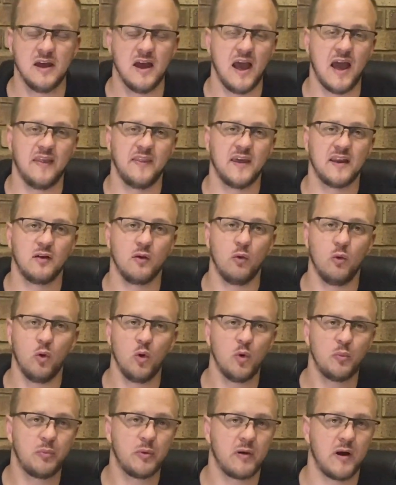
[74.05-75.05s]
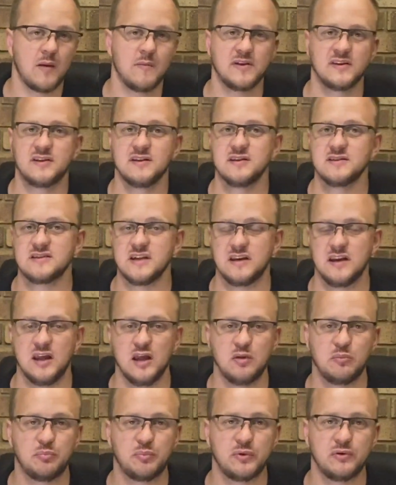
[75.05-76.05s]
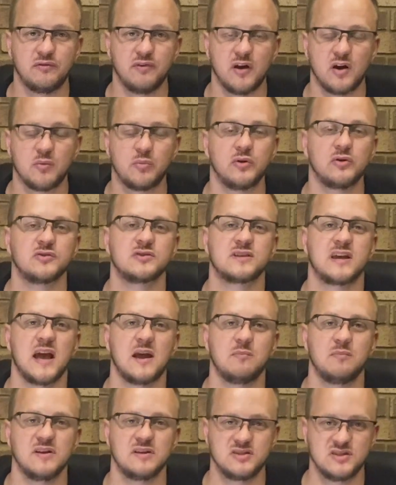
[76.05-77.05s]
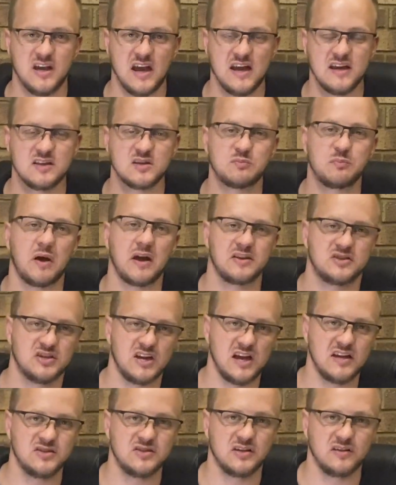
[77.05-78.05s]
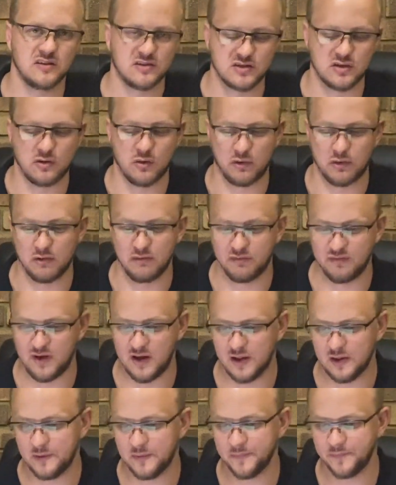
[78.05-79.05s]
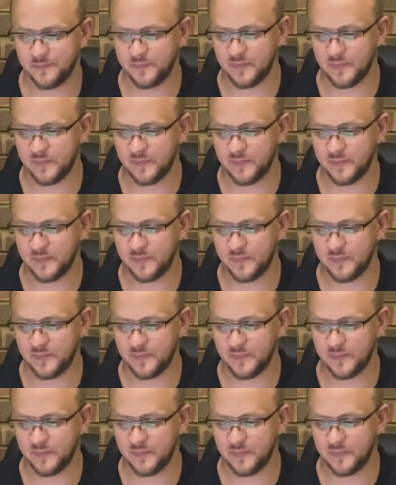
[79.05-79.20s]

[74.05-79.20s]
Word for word: and that all parameters and input variables can be changed by changing the scenario file.